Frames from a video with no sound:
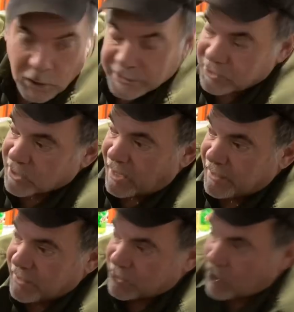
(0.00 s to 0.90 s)

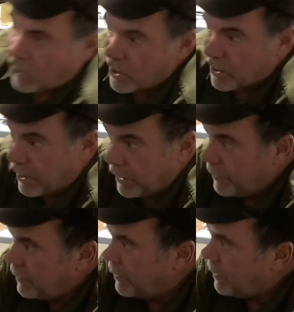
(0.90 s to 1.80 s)
inside of this car done.
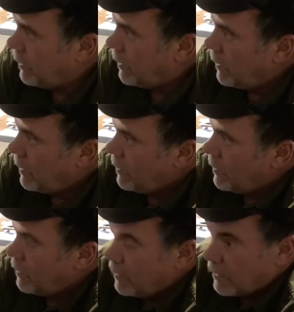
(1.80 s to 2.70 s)

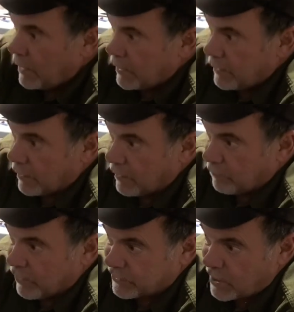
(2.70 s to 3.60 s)
And
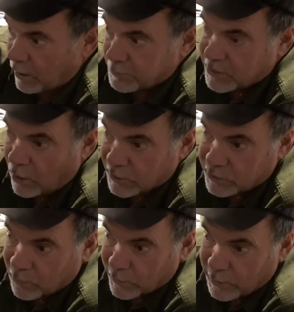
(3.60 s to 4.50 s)
this helps
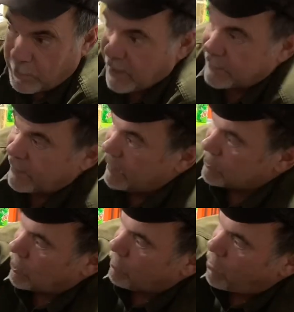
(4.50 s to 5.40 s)
also when I paint the
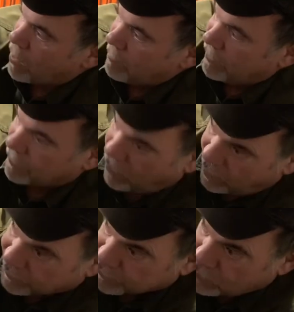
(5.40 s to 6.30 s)
engine compartment.
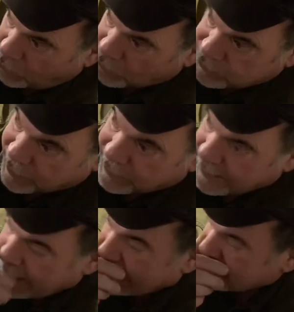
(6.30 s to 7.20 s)
All these holes in the
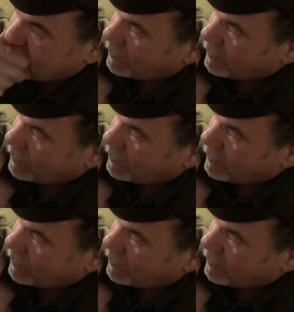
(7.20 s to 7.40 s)
dash,